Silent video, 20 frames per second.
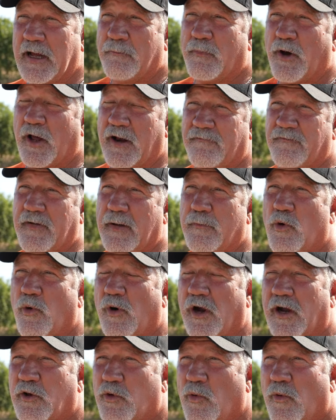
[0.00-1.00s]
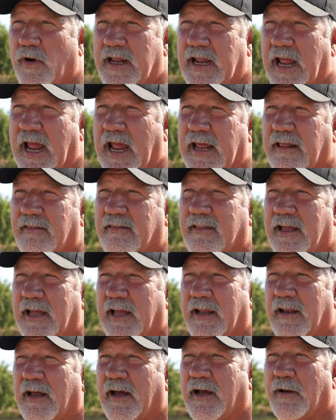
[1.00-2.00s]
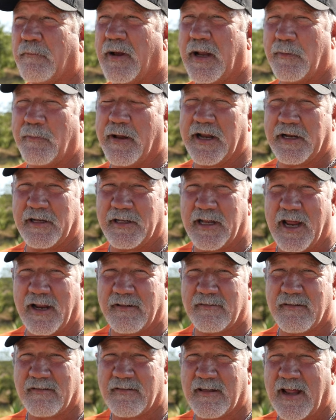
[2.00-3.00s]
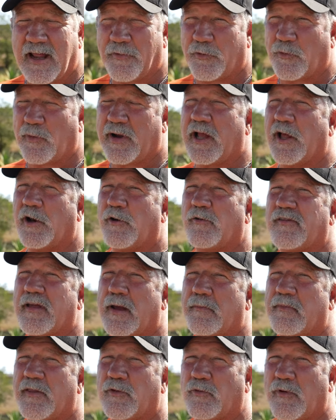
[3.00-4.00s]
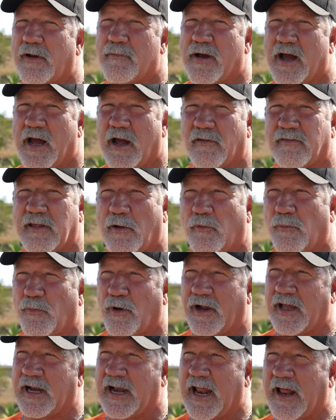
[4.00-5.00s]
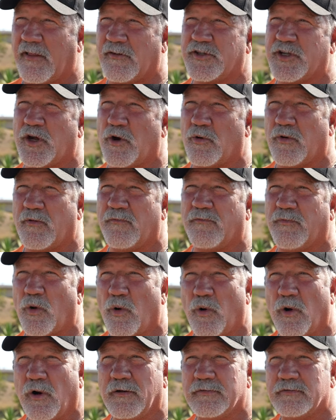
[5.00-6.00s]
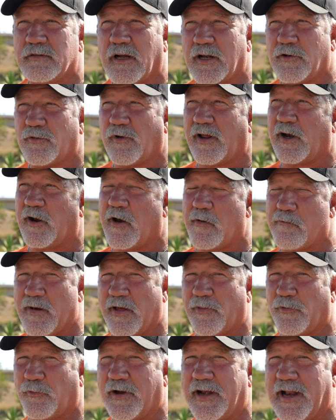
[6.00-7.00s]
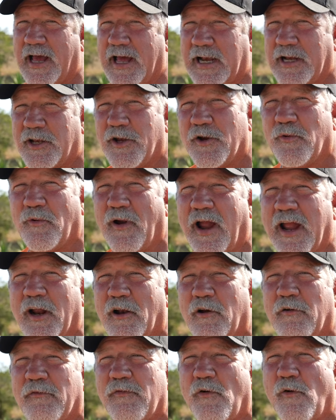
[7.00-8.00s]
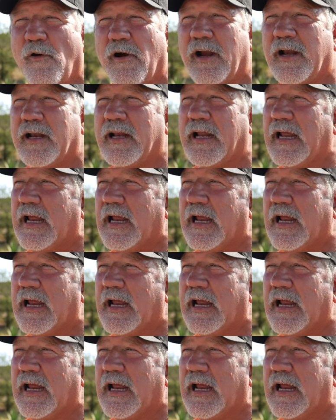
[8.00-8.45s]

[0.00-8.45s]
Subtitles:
Bought it February 28th in Maybank, Texas. I had 373 miles. They were bringing it out of the showroom floor. I traded off my 392 Wrangler for it.